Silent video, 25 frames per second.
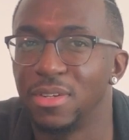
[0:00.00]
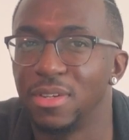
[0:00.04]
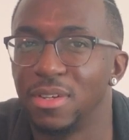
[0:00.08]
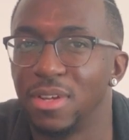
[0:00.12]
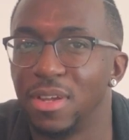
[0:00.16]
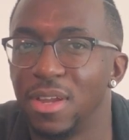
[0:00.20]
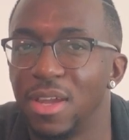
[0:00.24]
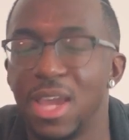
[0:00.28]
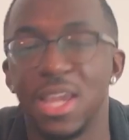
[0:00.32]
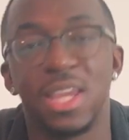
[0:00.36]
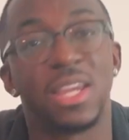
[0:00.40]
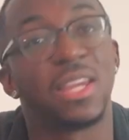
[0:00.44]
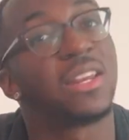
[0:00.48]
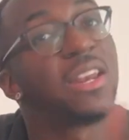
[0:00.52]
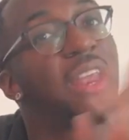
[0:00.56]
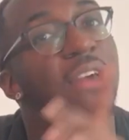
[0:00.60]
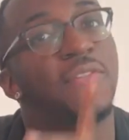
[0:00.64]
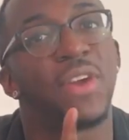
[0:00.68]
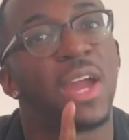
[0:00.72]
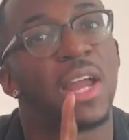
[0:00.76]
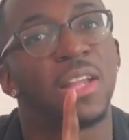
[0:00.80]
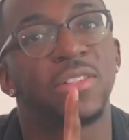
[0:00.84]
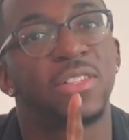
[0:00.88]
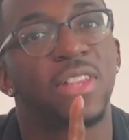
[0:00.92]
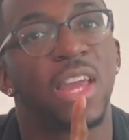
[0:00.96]
He never
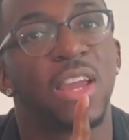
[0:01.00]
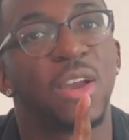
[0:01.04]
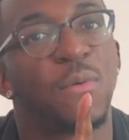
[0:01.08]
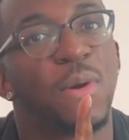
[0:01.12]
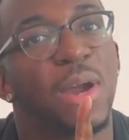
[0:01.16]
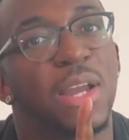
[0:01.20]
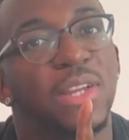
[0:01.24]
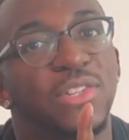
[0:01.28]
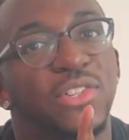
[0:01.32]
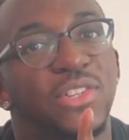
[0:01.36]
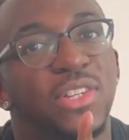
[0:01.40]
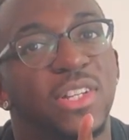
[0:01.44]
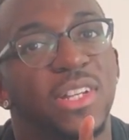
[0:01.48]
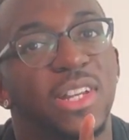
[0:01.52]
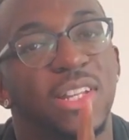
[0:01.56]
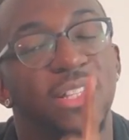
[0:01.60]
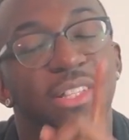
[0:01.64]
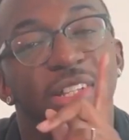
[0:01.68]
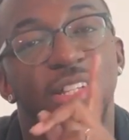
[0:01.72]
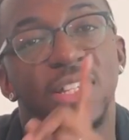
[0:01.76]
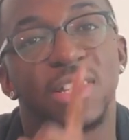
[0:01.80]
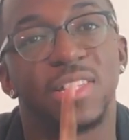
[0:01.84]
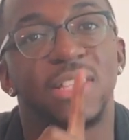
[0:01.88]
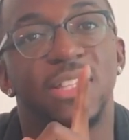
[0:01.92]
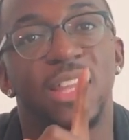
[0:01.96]
answered that question. To
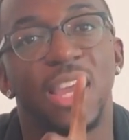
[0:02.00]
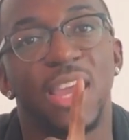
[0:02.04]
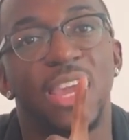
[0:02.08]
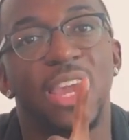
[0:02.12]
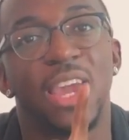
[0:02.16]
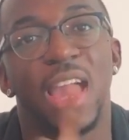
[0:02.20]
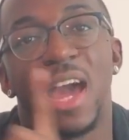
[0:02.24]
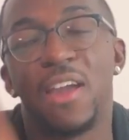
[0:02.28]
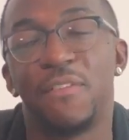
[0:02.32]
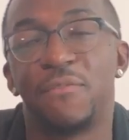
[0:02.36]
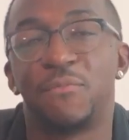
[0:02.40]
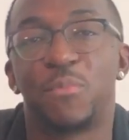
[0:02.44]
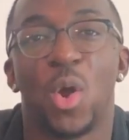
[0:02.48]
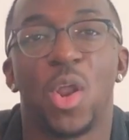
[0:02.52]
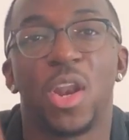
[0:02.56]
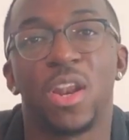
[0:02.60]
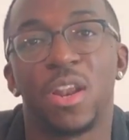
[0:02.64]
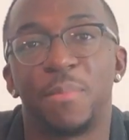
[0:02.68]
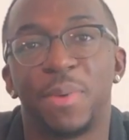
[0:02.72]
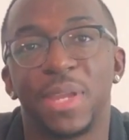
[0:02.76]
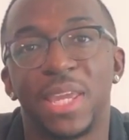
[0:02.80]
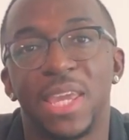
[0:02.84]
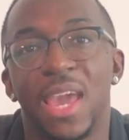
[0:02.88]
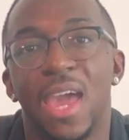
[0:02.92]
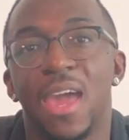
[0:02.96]
this day, I brought it up
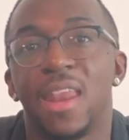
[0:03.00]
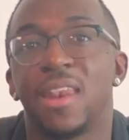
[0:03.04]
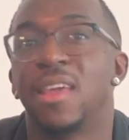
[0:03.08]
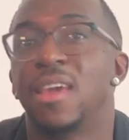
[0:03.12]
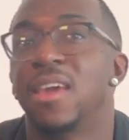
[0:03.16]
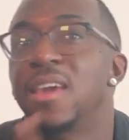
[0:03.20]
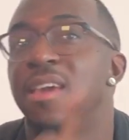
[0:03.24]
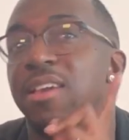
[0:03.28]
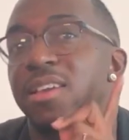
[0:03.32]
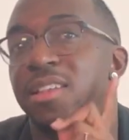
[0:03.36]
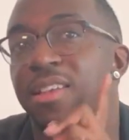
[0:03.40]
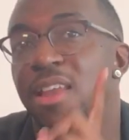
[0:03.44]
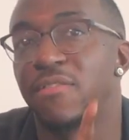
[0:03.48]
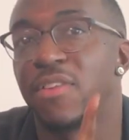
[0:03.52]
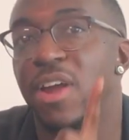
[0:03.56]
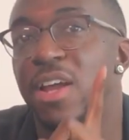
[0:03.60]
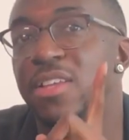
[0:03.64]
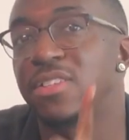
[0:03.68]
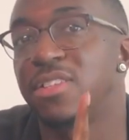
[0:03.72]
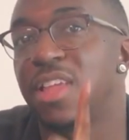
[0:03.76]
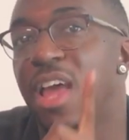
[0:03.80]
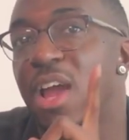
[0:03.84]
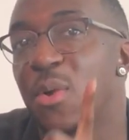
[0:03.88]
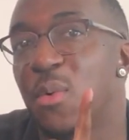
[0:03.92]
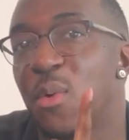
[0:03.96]
again. He never answered
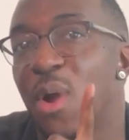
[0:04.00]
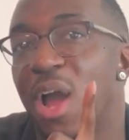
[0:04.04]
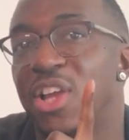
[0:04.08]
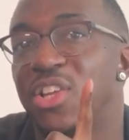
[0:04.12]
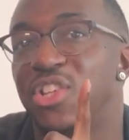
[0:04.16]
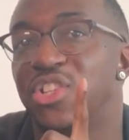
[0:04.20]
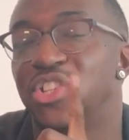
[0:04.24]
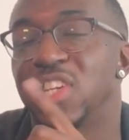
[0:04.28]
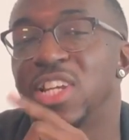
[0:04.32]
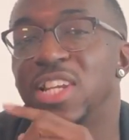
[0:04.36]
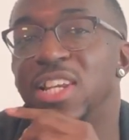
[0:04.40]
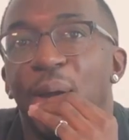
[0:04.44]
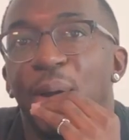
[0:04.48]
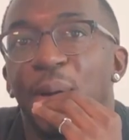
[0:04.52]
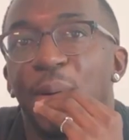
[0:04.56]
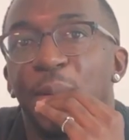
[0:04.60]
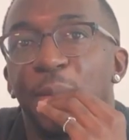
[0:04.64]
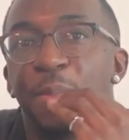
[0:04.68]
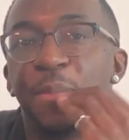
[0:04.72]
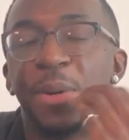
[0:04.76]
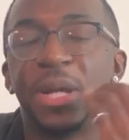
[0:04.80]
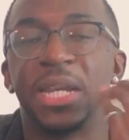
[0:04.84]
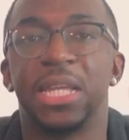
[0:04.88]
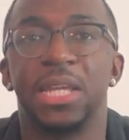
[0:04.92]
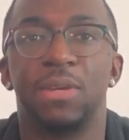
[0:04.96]
that question.
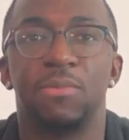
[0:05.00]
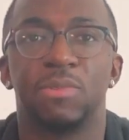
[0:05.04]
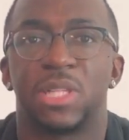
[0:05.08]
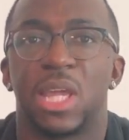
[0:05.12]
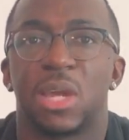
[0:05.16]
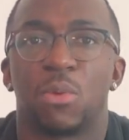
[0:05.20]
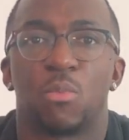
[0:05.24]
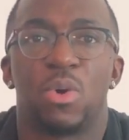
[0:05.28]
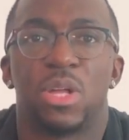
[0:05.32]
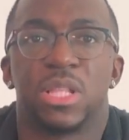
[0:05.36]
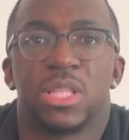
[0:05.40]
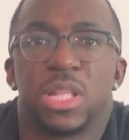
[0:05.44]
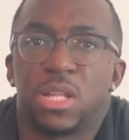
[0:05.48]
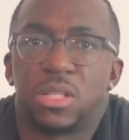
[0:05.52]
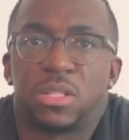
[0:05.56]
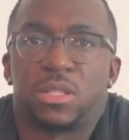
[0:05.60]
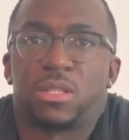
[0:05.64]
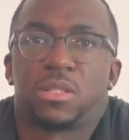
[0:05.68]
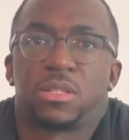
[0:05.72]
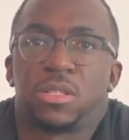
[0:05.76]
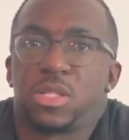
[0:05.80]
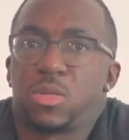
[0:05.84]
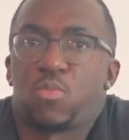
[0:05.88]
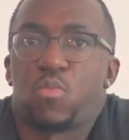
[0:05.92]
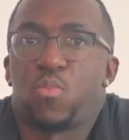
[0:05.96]
But he was like, well,
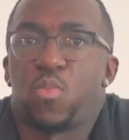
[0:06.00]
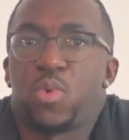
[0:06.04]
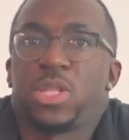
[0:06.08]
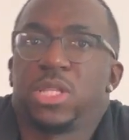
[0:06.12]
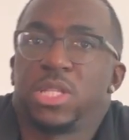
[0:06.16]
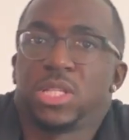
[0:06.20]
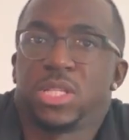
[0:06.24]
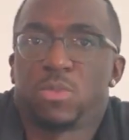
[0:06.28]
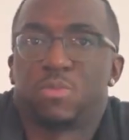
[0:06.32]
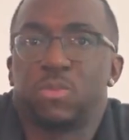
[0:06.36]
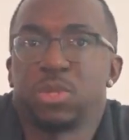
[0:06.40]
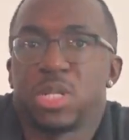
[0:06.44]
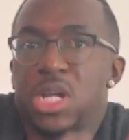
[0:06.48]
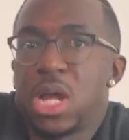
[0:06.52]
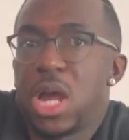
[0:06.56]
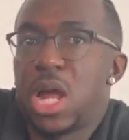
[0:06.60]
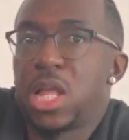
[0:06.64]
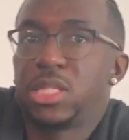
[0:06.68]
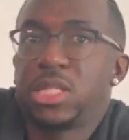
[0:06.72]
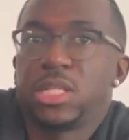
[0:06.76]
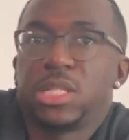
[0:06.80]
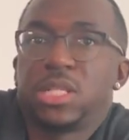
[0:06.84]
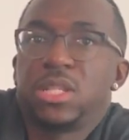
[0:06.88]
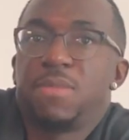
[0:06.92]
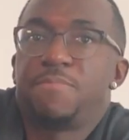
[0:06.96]
this is what God says
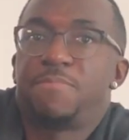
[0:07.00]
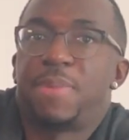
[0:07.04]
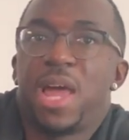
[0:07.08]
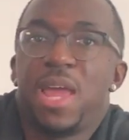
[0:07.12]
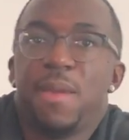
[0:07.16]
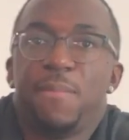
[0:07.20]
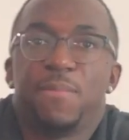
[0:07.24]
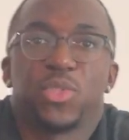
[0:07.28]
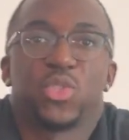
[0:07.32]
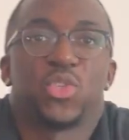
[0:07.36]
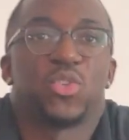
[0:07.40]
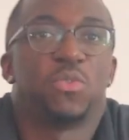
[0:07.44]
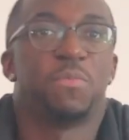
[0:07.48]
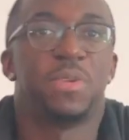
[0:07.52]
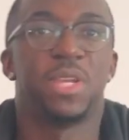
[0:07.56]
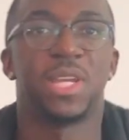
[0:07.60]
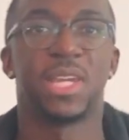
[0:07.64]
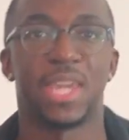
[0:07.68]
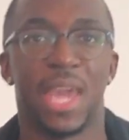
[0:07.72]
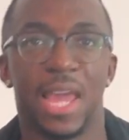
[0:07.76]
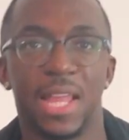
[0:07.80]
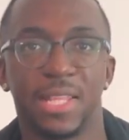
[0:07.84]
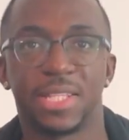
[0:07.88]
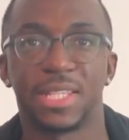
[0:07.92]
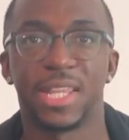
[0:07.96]
in the Bible, so it'd be
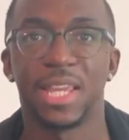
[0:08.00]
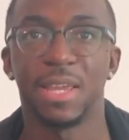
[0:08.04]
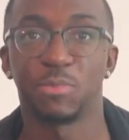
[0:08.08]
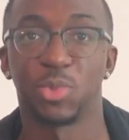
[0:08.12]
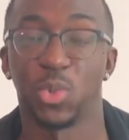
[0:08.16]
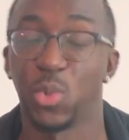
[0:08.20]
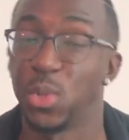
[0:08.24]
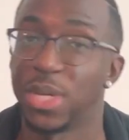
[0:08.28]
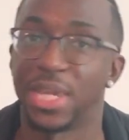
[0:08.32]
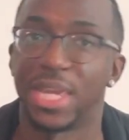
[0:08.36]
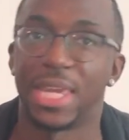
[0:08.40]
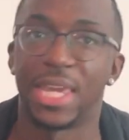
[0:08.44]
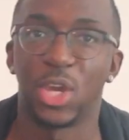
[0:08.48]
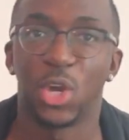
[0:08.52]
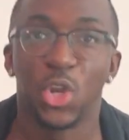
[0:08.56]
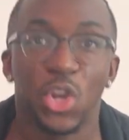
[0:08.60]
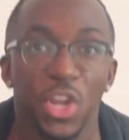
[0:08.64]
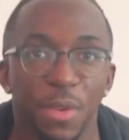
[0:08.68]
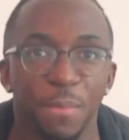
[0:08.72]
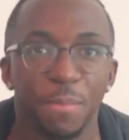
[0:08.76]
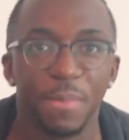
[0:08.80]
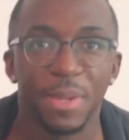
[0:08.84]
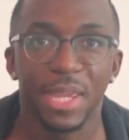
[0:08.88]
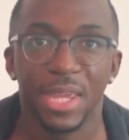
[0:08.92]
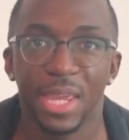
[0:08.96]
against him, so it couldn't
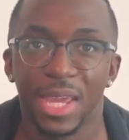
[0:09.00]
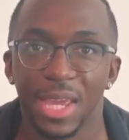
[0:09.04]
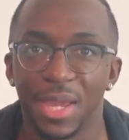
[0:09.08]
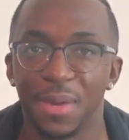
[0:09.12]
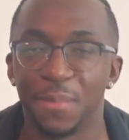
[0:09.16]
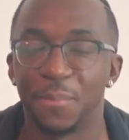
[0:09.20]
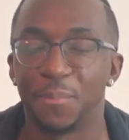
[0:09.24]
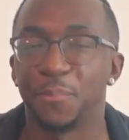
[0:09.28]
be him.